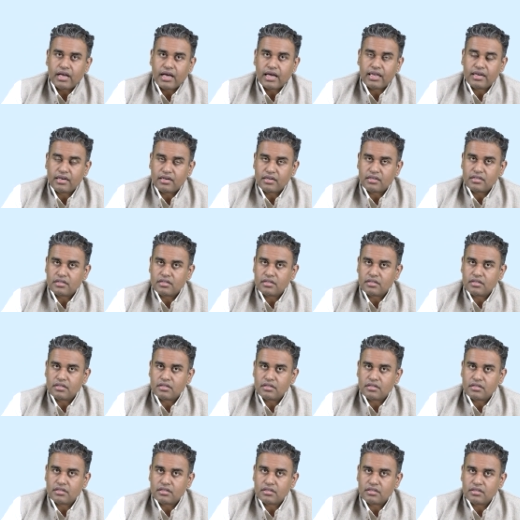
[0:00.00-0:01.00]
And
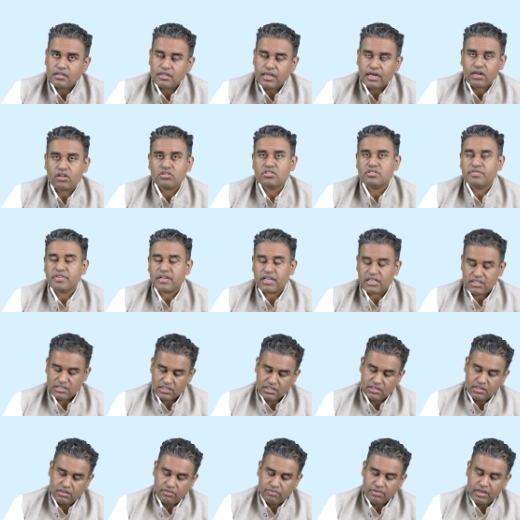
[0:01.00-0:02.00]
that
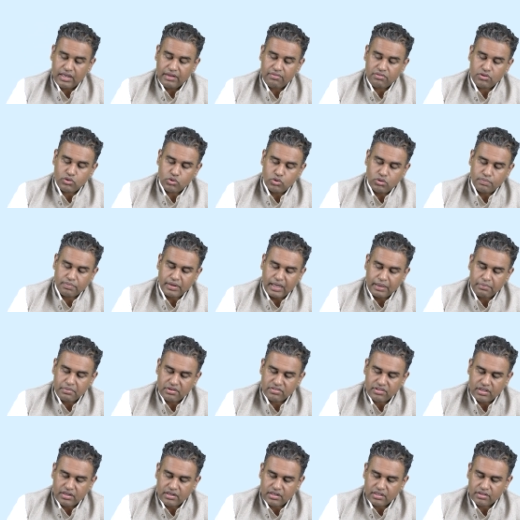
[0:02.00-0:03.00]
ossification will have two
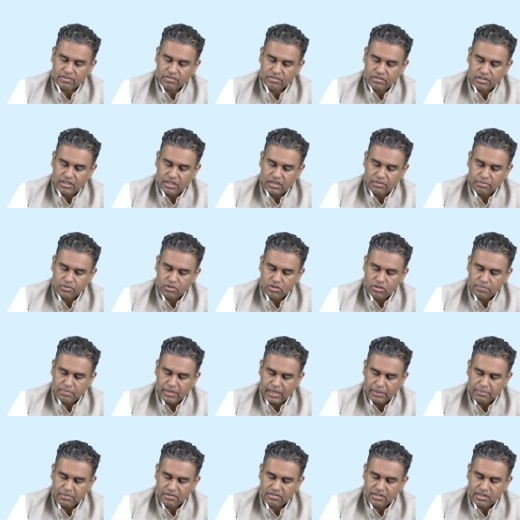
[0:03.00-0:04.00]
primary centers. They have two
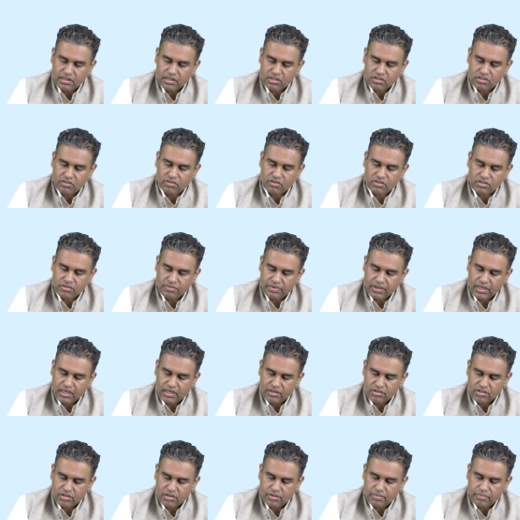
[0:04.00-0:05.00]
primary centers of
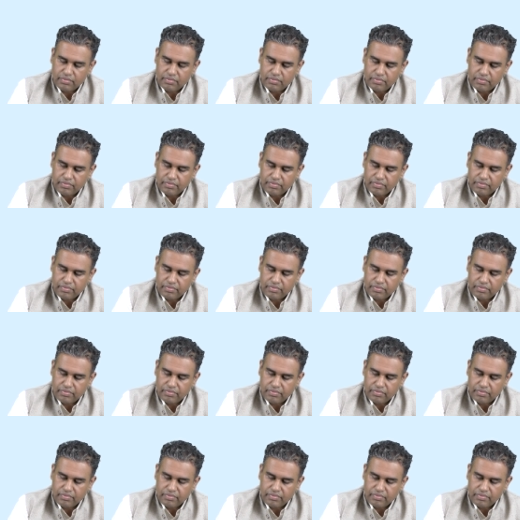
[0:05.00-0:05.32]
ossification.